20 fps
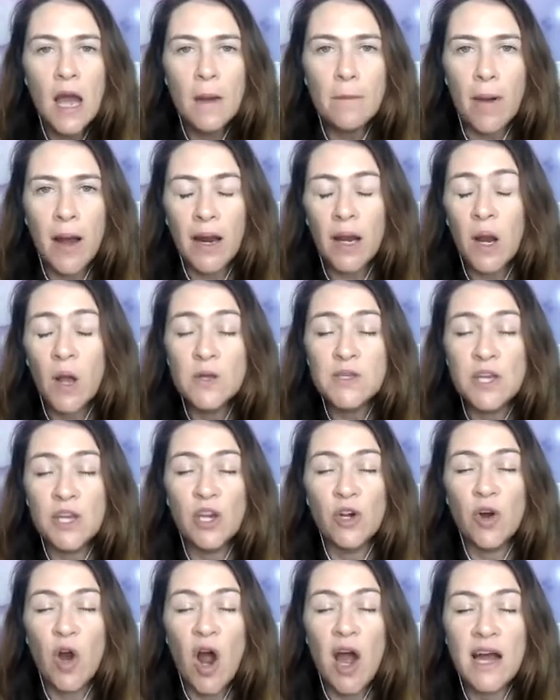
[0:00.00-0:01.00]
by closing
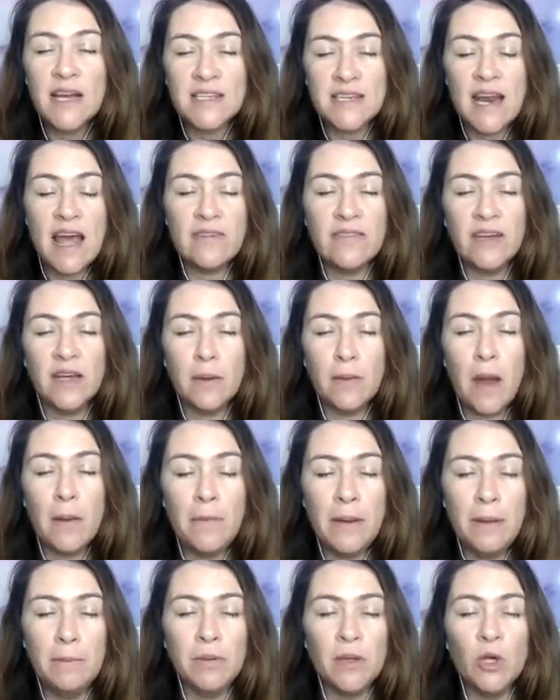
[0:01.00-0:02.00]
your eyes and having a
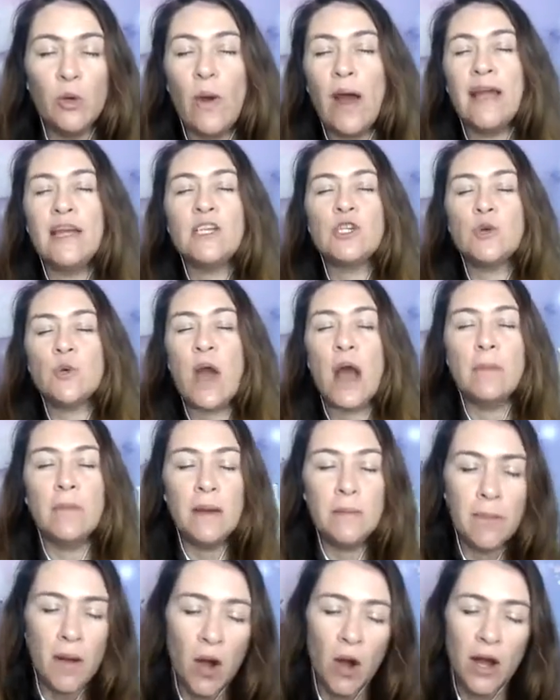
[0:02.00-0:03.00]
big blue angel come
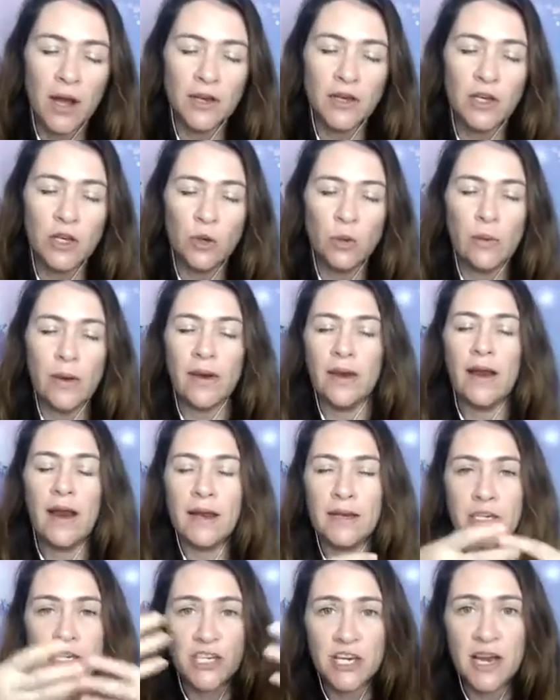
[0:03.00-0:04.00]
in behind you
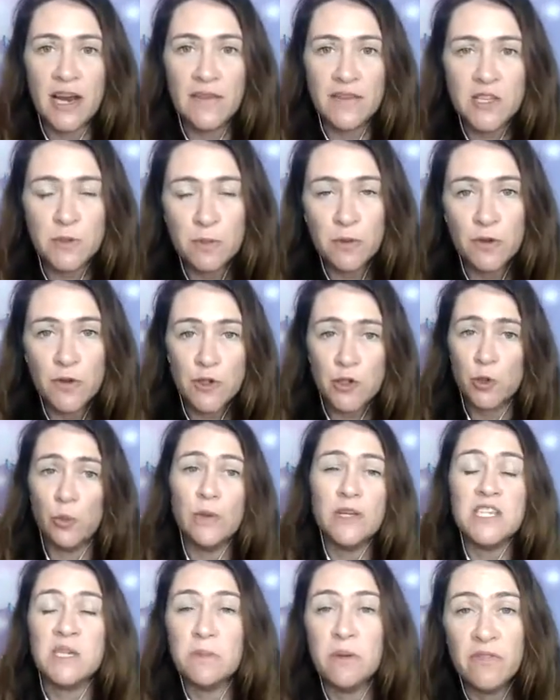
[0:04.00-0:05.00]
and share the spiritual
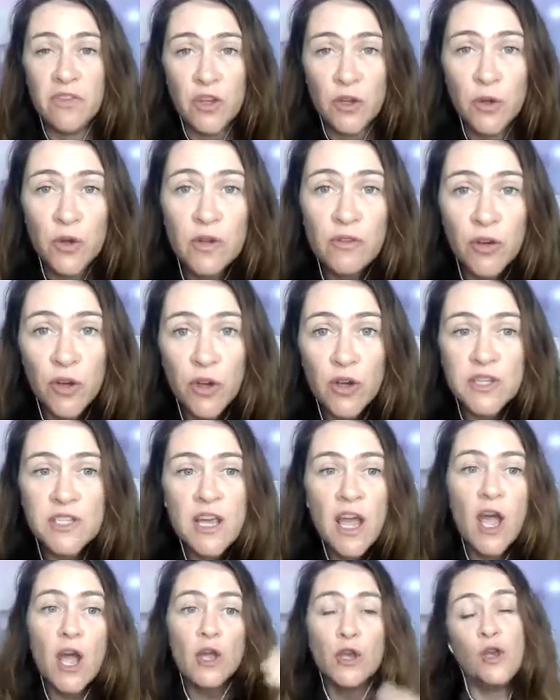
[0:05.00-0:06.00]
wisdom of the universe.
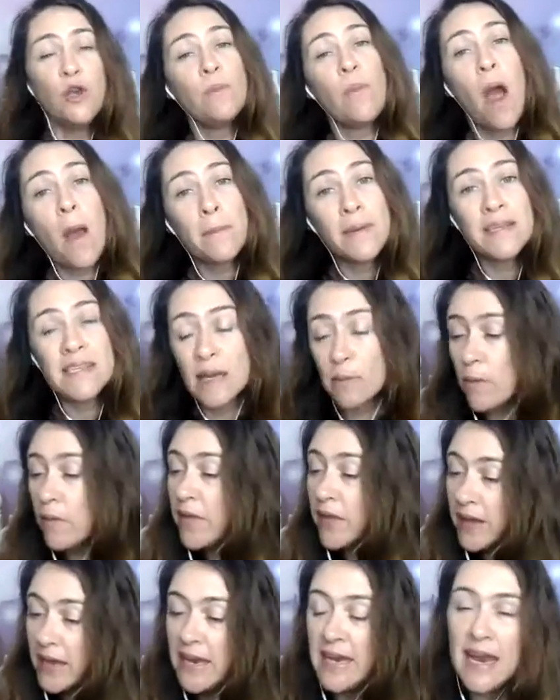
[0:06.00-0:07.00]
You might be someone
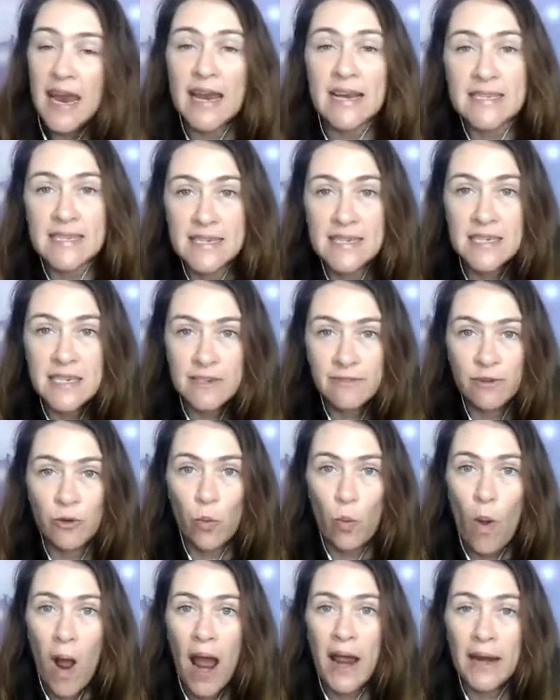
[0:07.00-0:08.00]
that connects in a
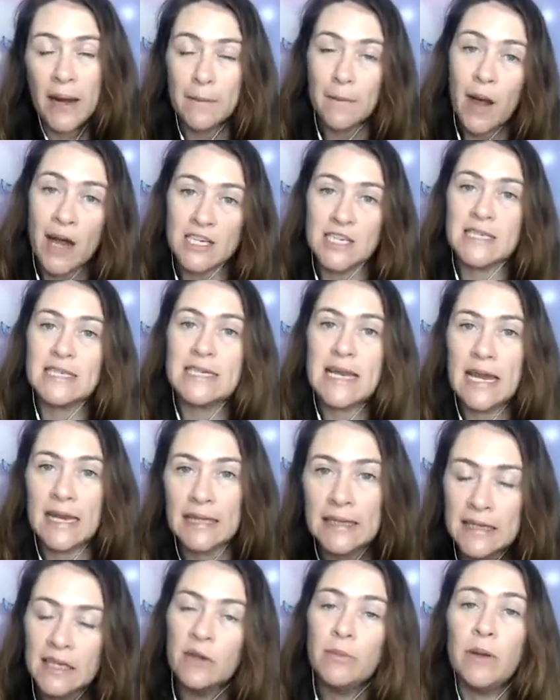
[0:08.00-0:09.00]
different way, and it might just take
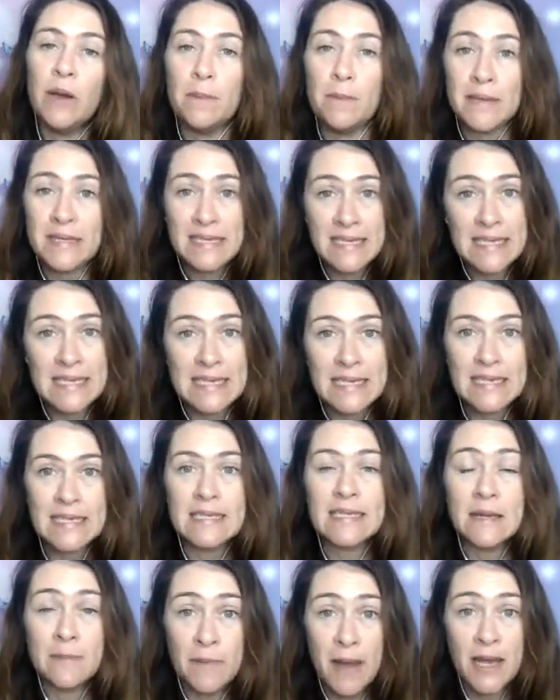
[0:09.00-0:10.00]
a little bit of
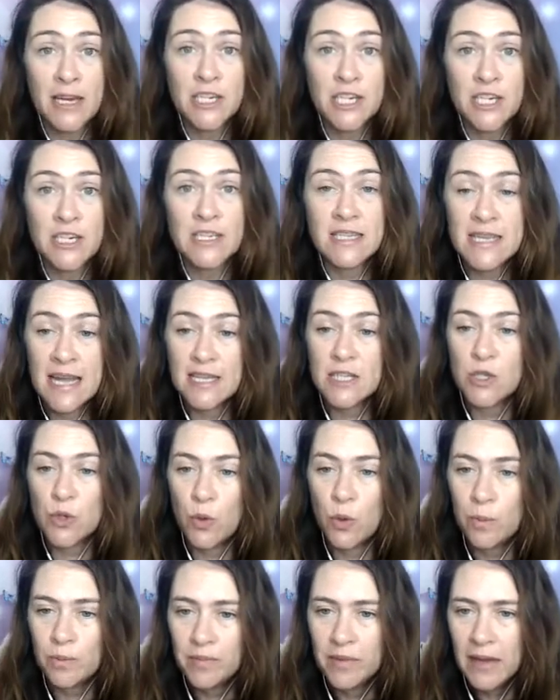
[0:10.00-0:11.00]
persistence and patience. That's
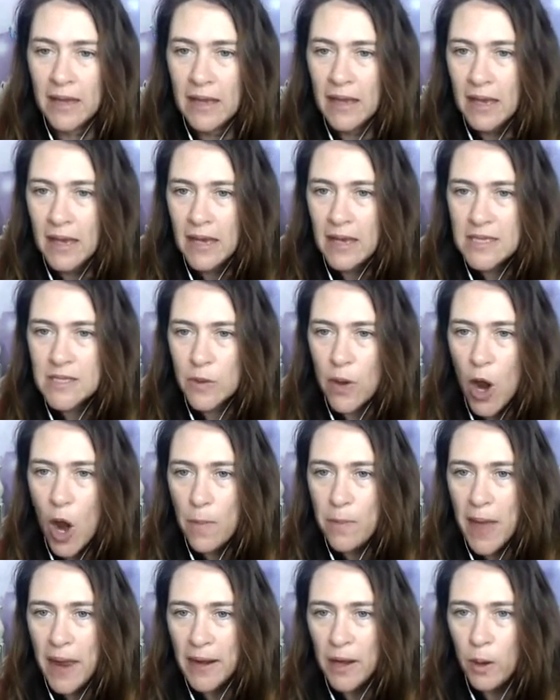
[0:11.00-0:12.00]
all. So I
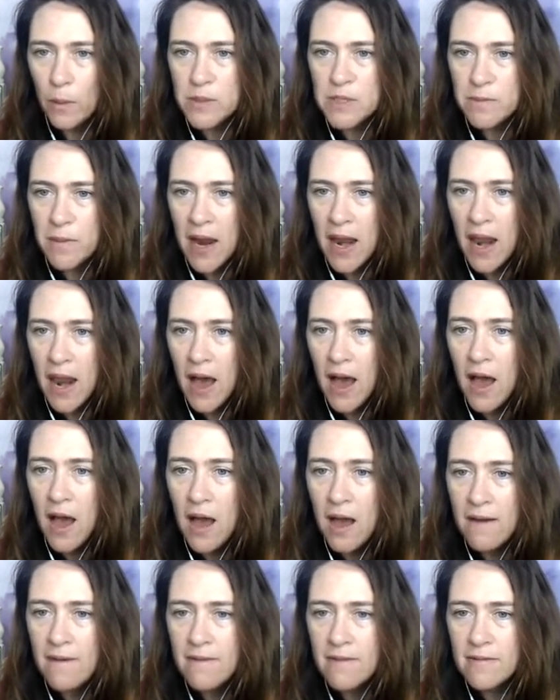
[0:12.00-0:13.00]
hope that helps, my
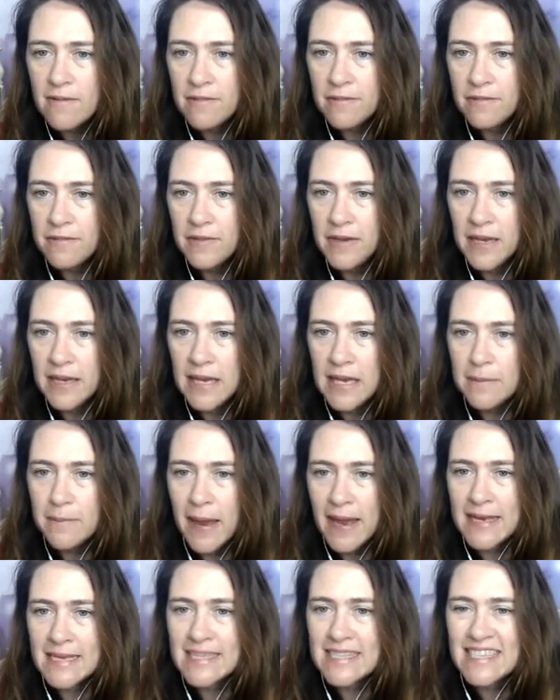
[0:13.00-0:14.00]
love. Nikki,
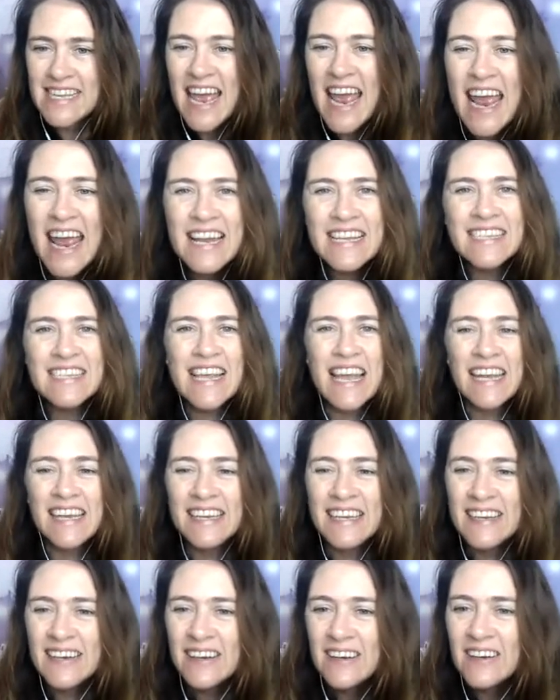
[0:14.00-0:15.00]
makes sense.
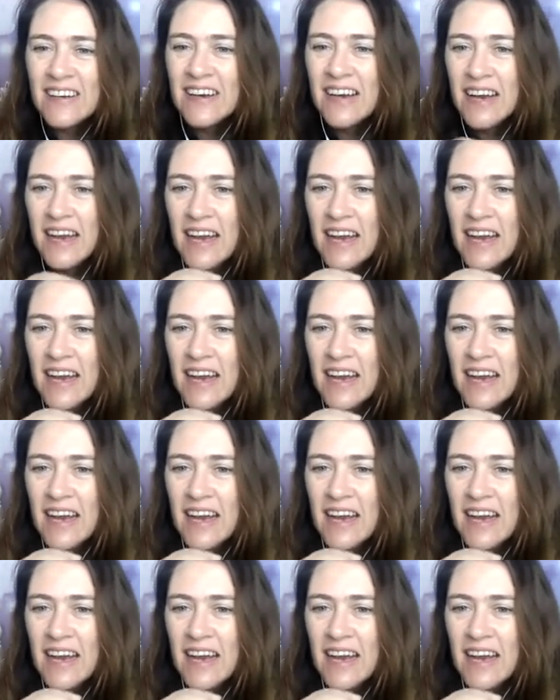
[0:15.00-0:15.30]
Thank you.